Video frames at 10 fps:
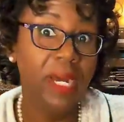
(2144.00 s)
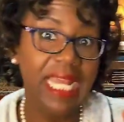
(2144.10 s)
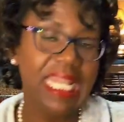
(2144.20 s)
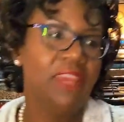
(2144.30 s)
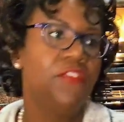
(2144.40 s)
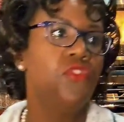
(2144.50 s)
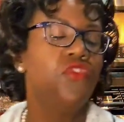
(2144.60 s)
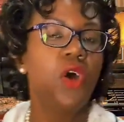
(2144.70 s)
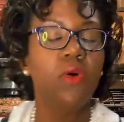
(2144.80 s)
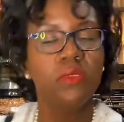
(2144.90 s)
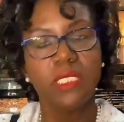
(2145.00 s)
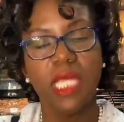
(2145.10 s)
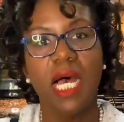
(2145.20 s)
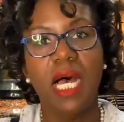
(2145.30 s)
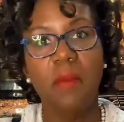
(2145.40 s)
But if you
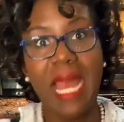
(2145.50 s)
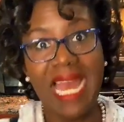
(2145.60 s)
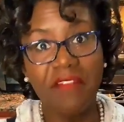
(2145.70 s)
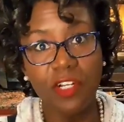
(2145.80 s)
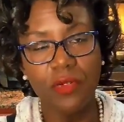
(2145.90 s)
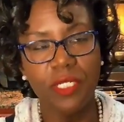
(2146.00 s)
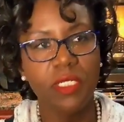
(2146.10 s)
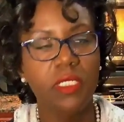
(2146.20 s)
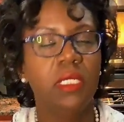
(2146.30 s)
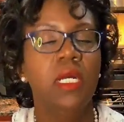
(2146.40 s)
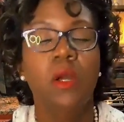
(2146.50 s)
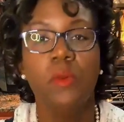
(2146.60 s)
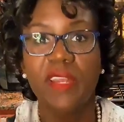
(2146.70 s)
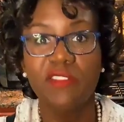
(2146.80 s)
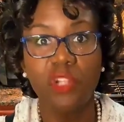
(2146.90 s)
don't have a griddle,
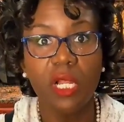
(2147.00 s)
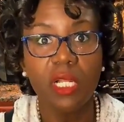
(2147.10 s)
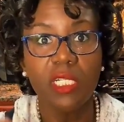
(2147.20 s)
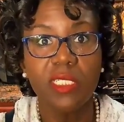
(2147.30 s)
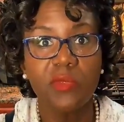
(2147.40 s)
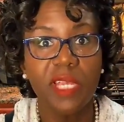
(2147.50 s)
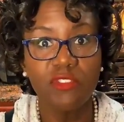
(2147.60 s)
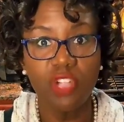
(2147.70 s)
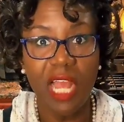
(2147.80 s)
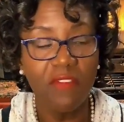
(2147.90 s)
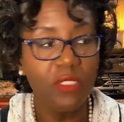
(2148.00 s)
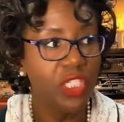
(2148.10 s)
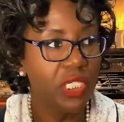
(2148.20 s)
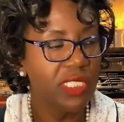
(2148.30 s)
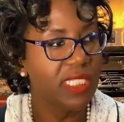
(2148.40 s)
we have truckers, we have travel
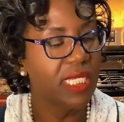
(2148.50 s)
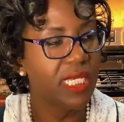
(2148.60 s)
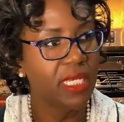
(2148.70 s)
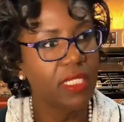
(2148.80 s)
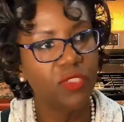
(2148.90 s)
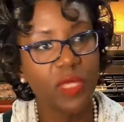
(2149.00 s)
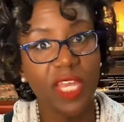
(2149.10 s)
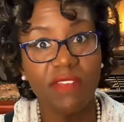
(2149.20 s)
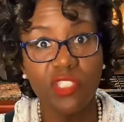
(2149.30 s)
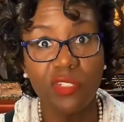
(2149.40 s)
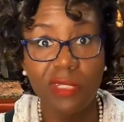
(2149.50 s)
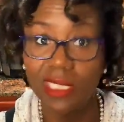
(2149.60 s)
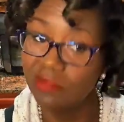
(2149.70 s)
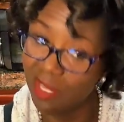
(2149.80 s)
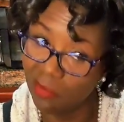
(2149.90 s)
nurses, we have
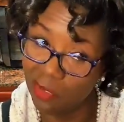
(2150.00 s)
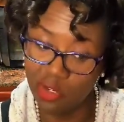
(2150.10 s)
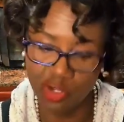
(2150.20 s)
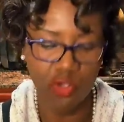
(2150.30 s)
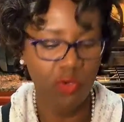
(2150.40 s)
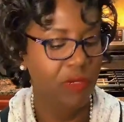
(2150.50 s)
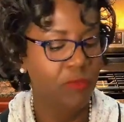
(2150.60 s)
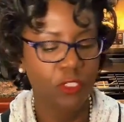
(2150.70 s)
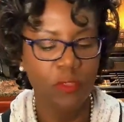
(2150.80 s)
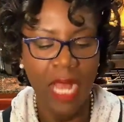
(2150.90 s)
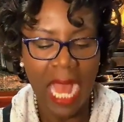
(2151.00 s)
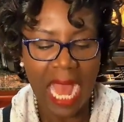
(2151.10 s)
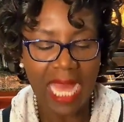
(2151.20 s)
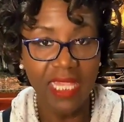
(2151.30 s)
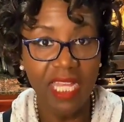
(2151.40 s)
students, maybe in your dorm room.
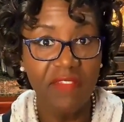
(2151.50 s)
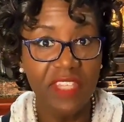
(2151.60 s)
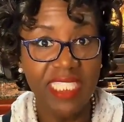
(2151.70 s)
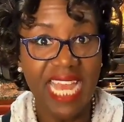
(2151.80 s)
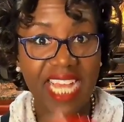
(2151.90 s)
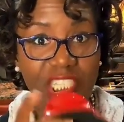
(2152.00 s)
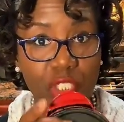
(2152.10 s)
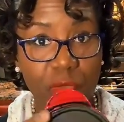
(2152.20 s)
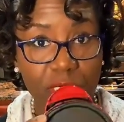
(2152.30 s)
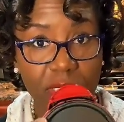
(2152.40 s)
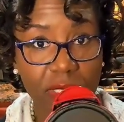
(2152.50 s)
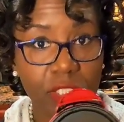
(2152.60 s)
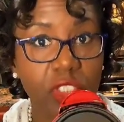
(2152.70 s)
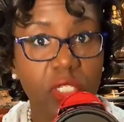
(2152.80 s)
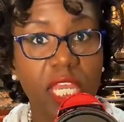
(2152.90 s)
I love the Dash
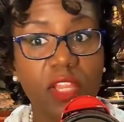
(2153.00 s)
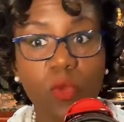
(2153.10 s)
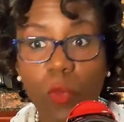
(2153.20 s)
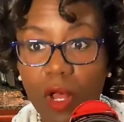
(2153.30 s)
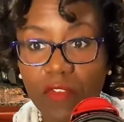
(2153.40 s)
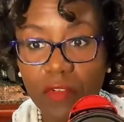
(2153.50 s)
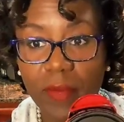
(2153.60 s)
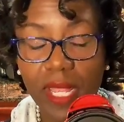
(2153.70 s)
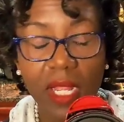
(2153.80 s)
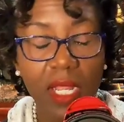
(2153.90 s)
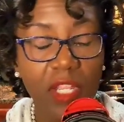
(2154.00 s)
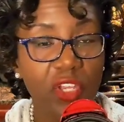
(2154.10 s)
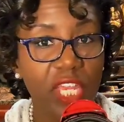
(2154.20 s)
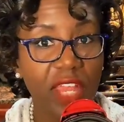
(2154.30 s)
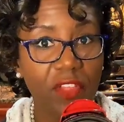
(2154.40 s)
griddle. So you can get the waffle maker,
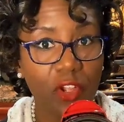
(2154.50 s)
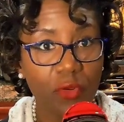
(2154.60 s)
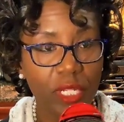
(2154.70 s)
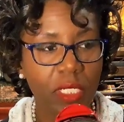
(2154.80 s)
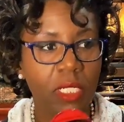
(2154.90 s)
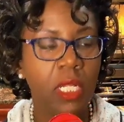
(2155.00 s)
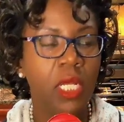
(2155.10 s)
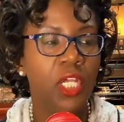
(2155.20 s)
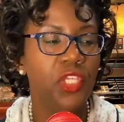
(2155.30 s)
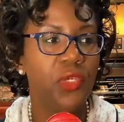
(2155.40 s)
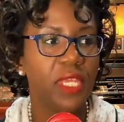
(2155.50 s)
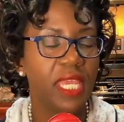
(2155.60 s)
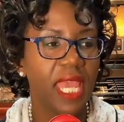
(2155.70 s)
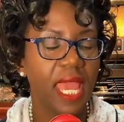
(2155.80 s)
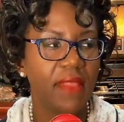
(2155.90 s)
you can get the griddle, you
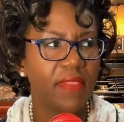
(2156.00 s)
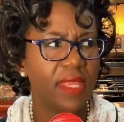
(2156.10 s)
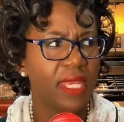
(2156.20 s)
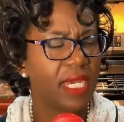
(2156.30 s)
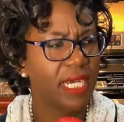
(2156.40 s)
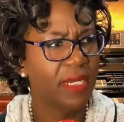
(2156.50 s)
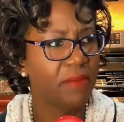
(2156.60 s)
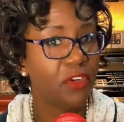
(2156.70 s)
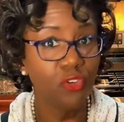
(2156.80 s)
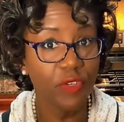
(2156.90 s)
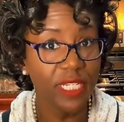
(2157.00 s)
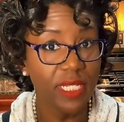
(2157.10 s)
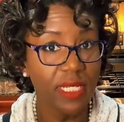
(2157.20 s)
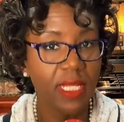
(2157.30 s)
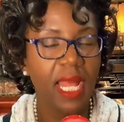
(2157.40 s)
can get the
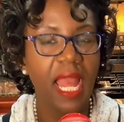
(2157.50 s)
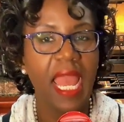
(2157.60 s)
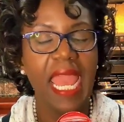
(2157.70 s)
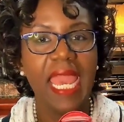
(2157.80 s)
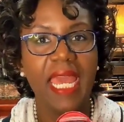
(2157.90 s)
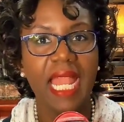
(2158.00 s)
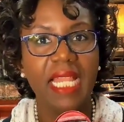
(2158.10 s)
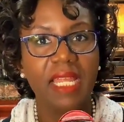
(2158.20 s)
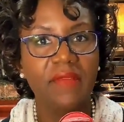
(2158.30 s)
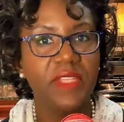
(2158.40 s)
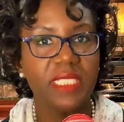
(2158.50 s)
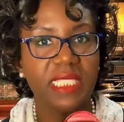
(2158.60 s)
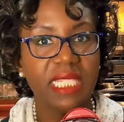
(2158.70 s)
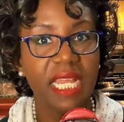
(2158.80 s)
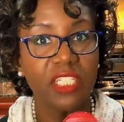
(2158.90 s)
grill. And I love this
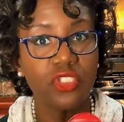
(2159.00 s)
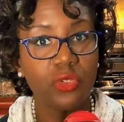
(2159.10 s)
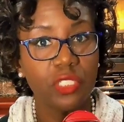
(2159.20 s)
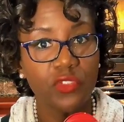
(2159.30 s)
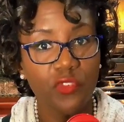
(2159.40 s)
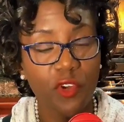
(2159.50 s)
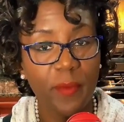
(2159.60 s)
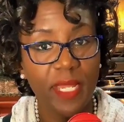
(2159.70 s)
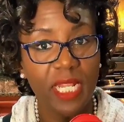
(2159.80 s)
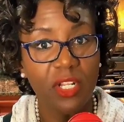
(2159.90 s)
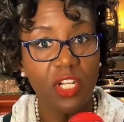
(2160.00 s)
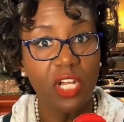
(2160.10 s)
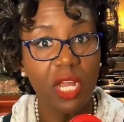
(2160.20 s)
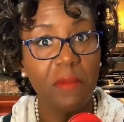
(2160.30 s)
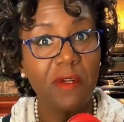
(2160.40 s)
because like a George Foreman, it'll
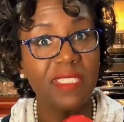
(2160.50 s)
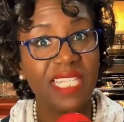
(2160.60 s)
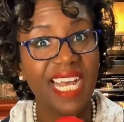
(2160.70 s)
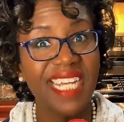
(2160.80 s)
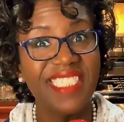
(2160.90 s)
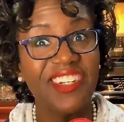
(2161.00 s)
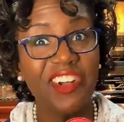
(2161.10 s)
cook on both sides.